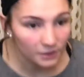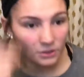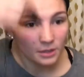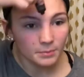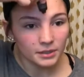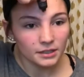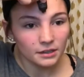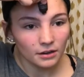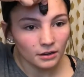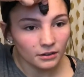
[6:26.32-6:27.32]
So she puts it
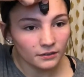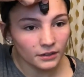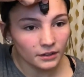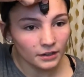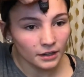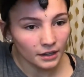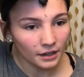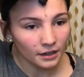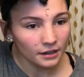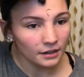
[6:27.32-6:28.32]
all over her
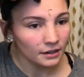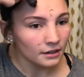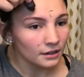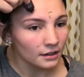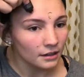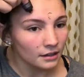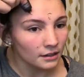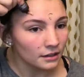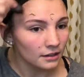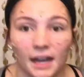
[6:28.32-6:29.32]
head.
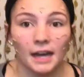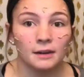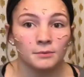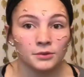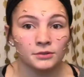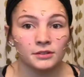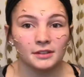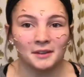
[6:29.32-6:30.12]
Adam used